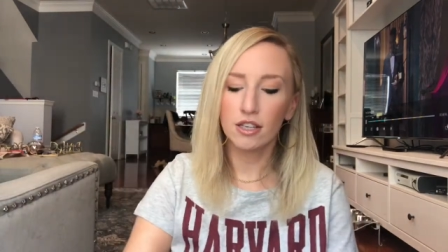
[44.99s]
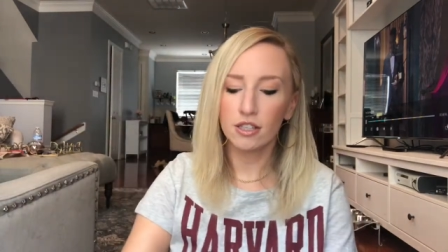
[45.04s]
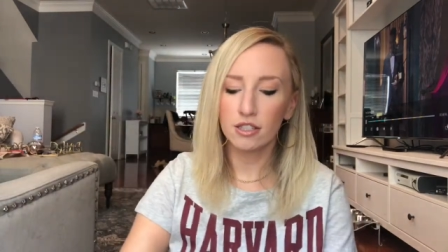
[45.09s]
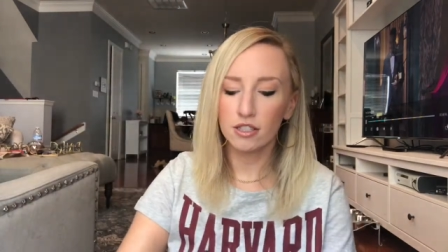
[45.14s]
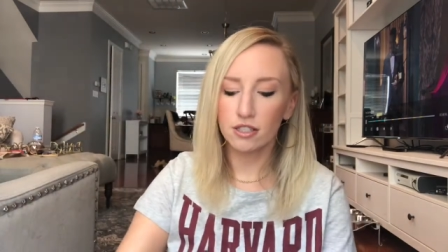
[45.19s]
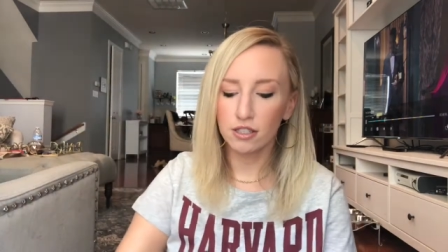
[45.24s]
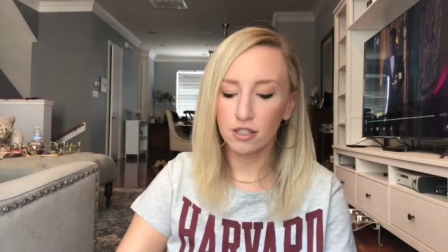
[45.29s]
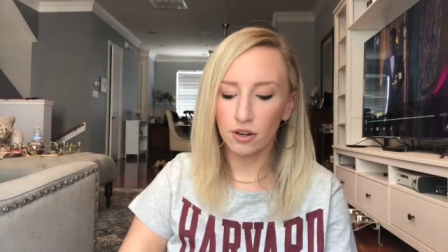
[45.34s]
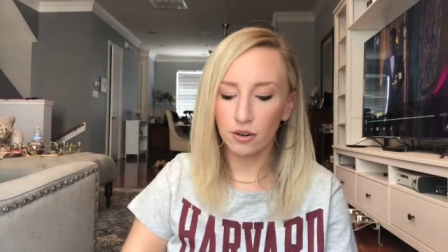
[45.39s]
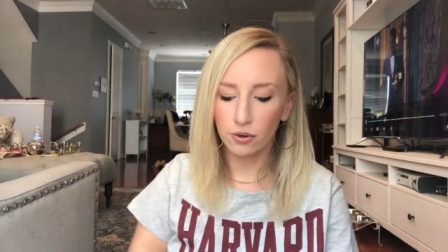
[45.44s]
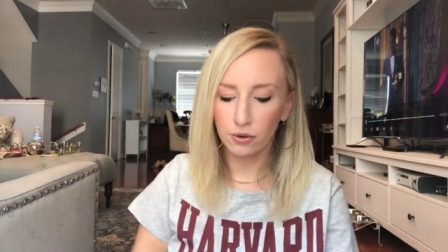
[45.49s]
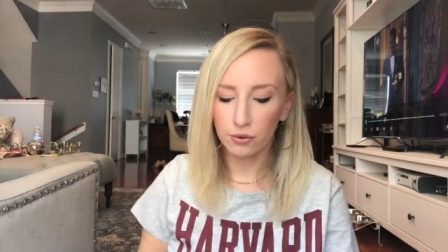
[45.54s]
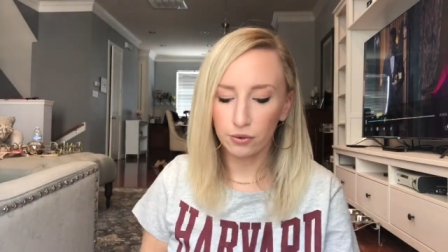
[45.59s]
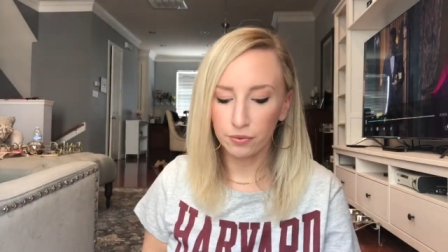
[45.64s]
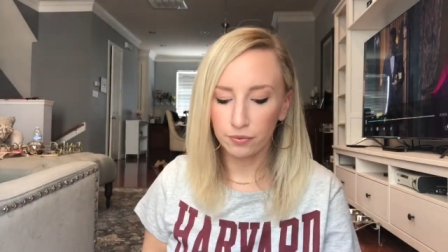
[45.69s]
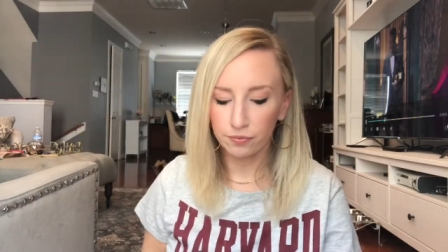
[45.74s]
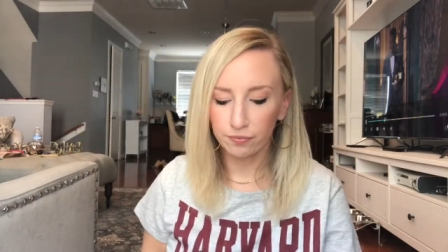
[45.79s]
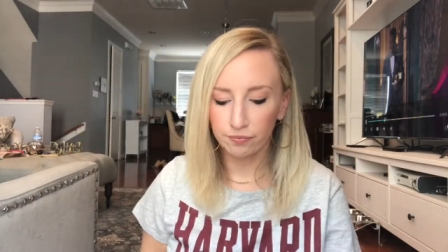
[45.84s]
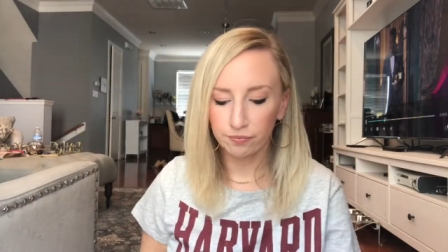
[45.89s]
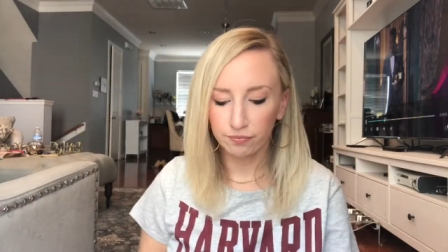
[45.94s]

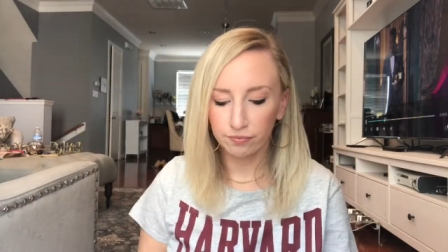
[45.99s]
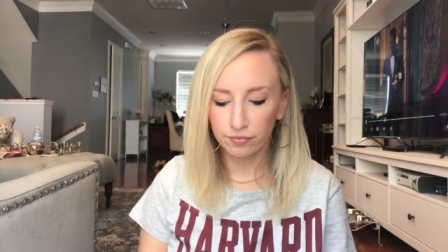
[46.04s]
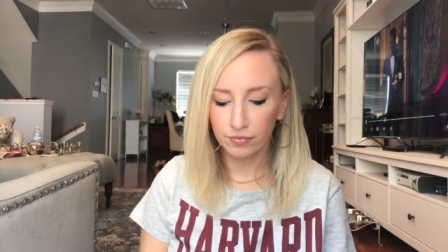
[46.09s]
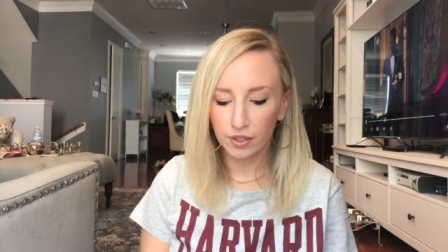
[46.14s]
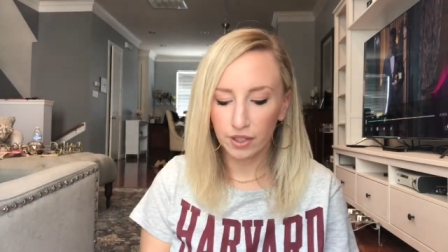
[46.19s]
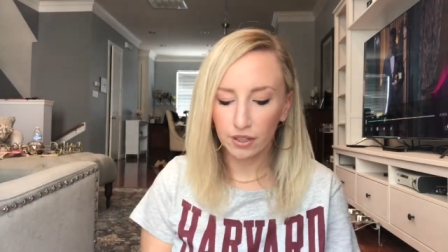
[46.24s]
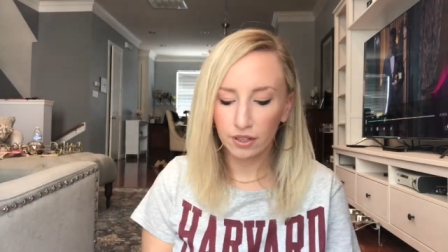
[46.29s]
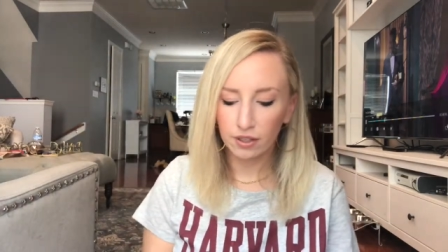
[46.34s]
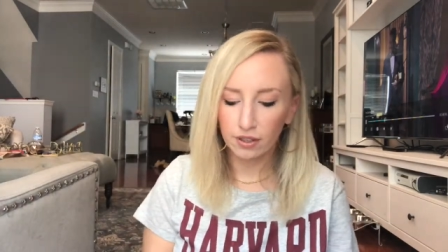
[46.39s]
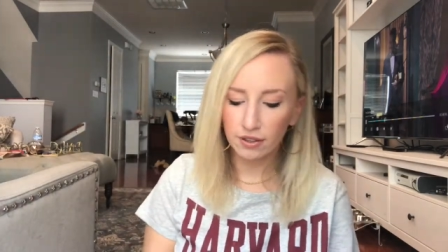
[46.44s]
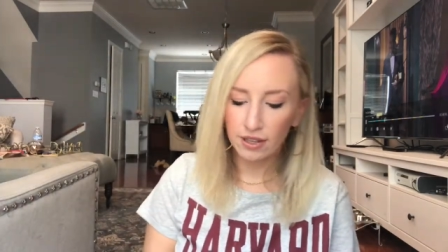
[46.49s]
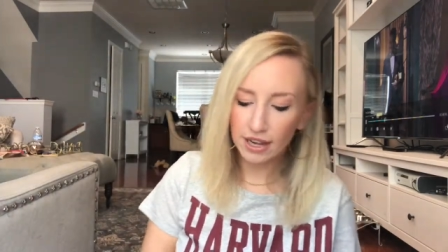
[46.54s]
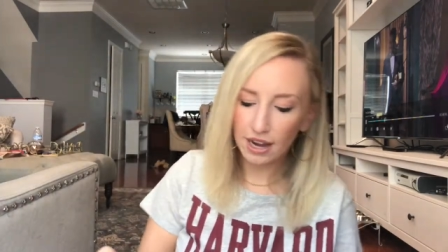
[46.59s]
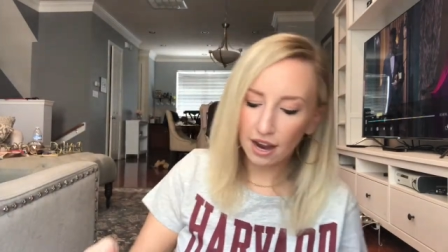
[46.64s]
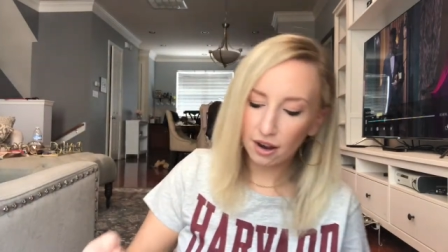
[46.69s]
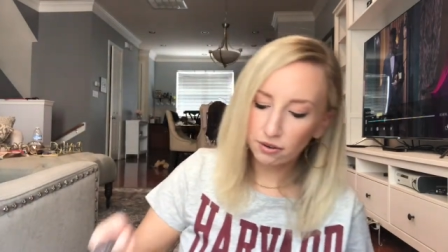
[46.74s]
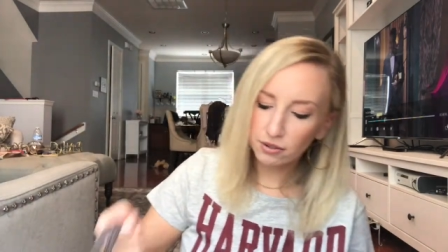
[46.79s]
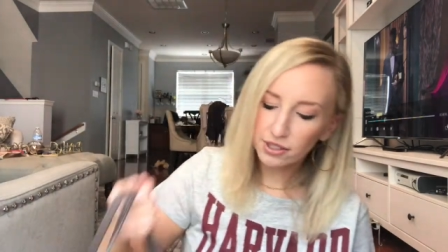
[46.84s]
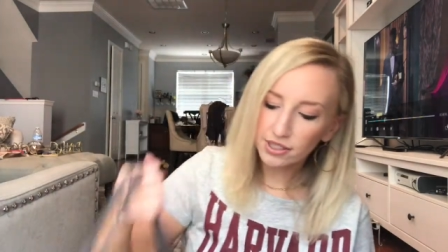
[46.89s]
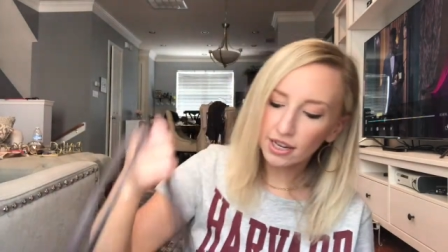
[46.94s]
So the
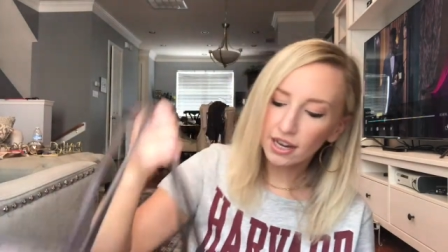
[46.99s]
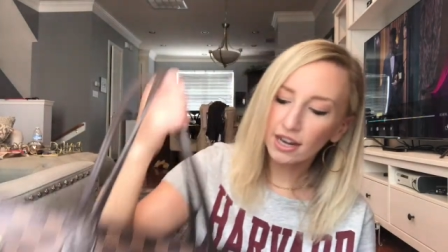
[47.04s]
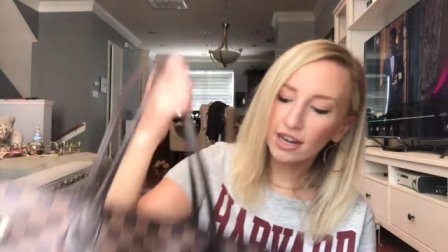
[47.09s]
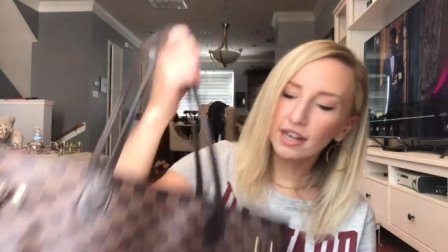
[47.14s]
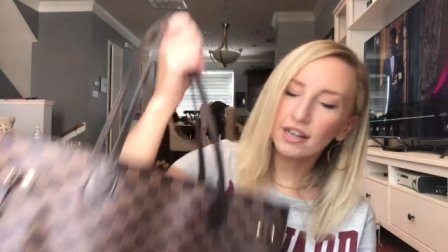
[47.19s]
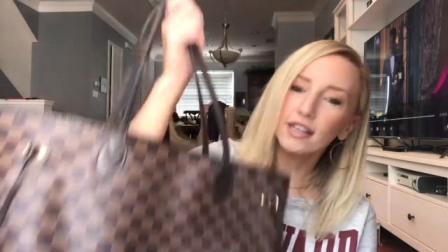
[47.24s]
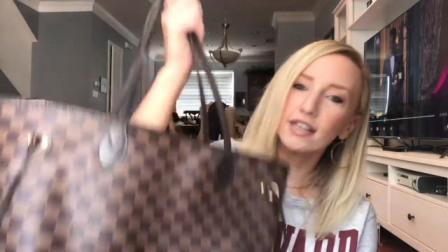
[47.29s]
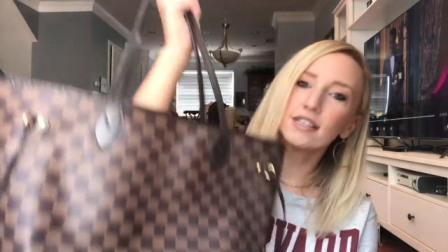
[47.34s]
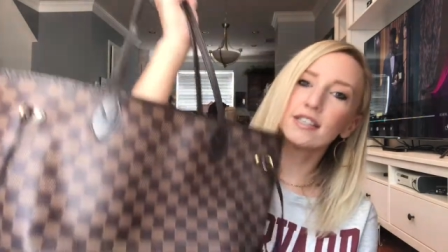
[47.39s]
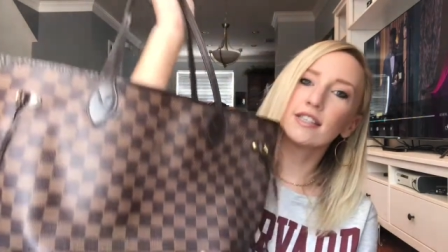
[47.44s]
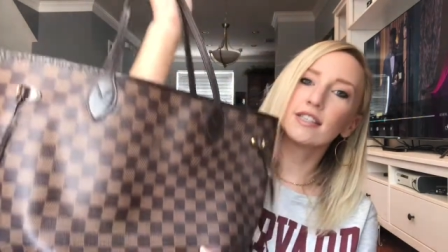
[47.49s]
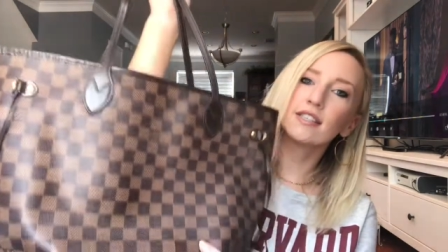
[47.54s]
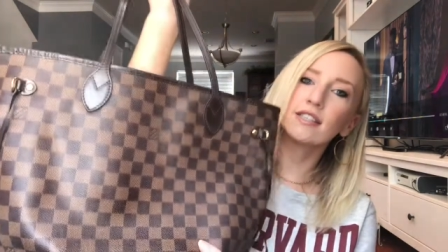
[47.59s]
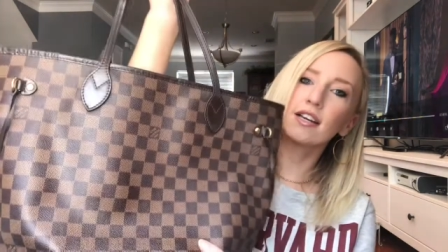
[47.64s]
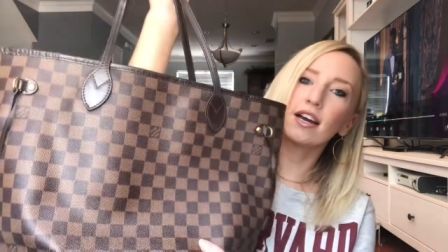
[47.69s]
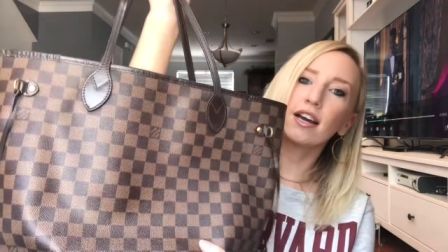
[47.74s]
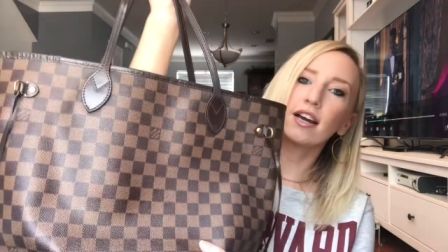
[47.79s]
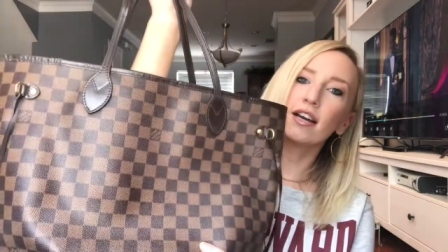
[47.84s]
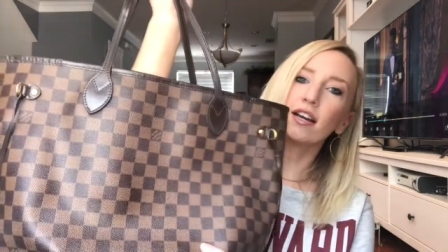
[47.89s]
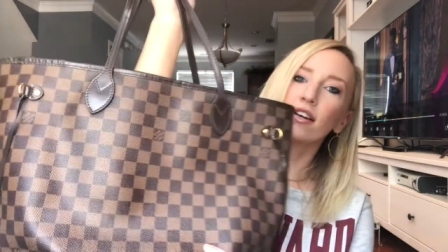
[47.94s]
outside is this
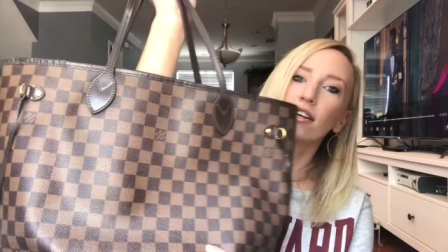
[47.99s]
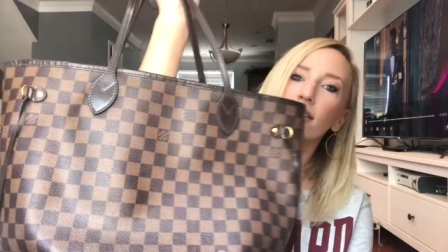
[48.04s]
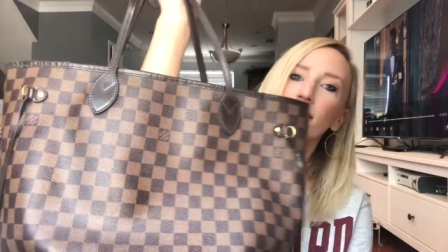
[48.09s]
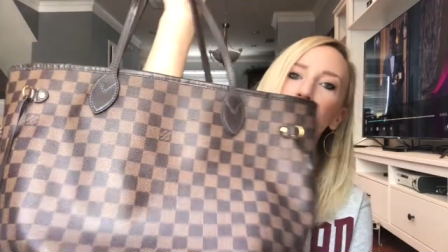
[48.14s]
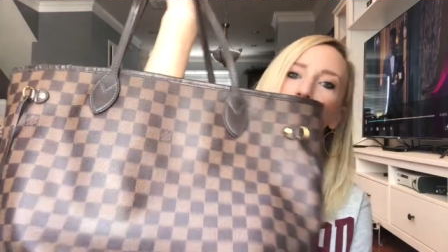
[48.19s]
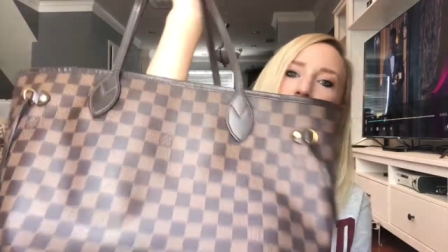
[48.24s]
like,